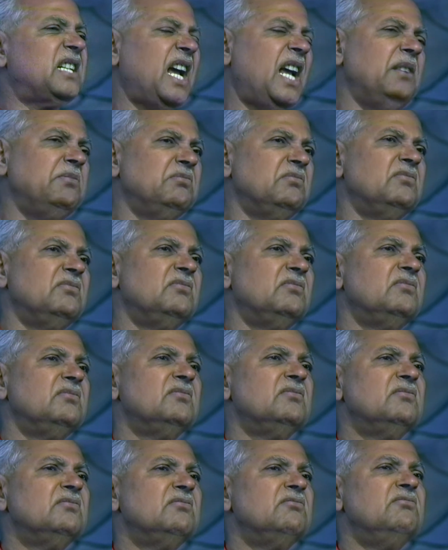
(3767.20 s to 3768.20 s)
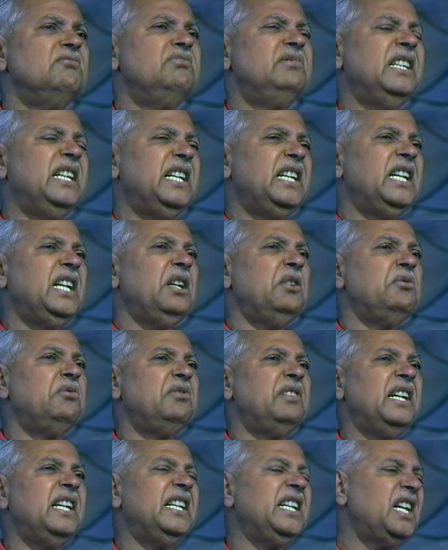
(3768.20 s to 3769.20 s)
time, very,
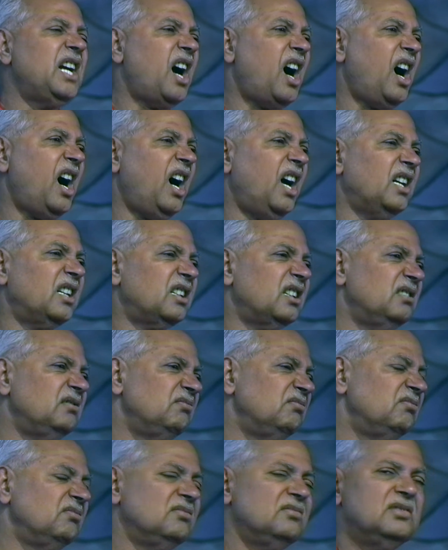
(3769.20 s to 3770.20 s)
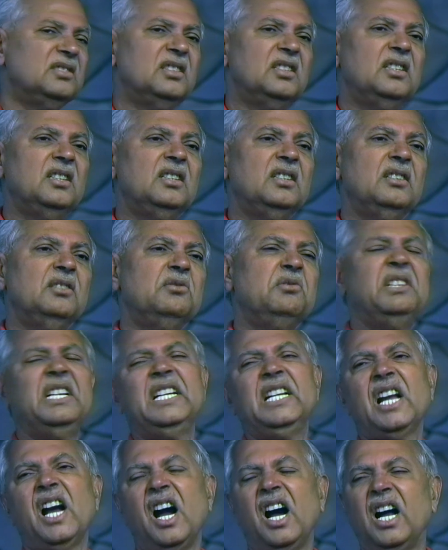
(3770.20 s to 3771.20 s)
very hot,
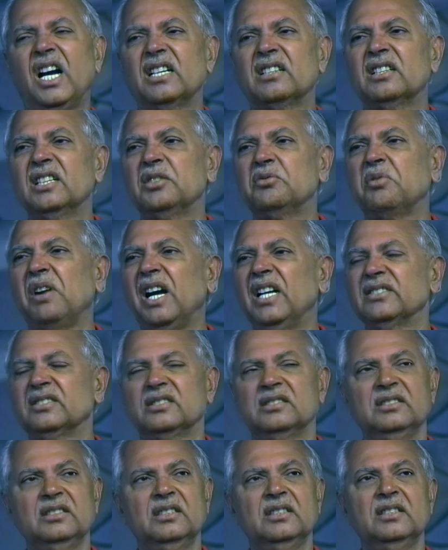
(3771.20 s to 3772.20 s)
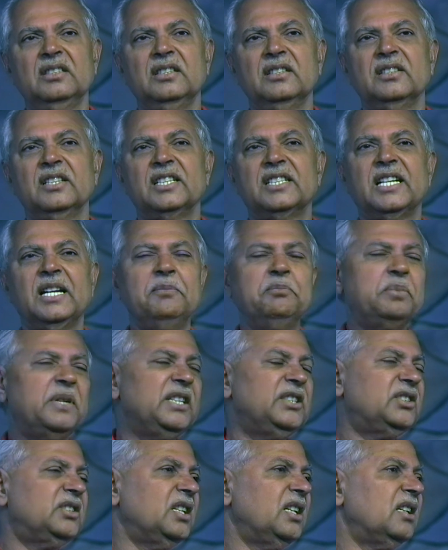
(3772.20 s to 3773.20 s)
very hot it was. The
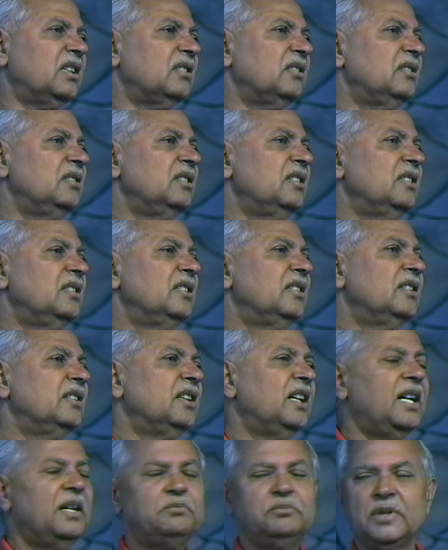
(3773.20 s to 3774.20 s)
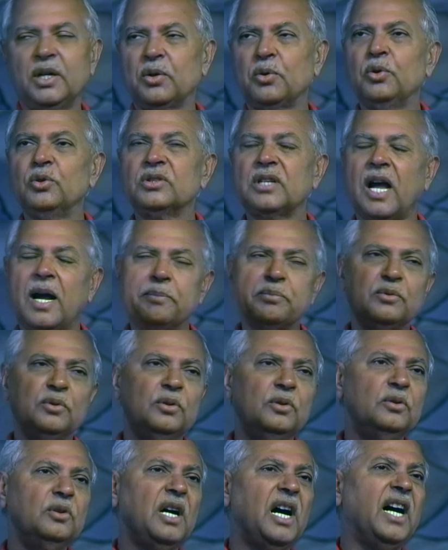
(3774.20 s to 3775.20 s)
temperature um, rose up
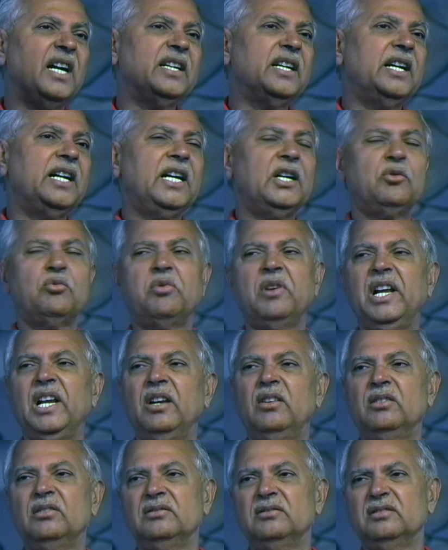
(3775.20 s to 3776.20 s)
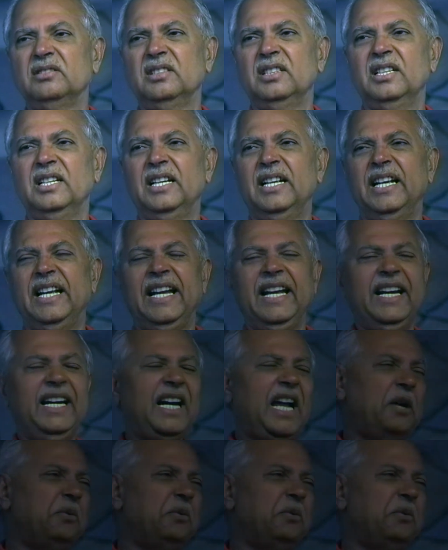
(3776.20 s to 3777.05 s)
to one hundred twelve, and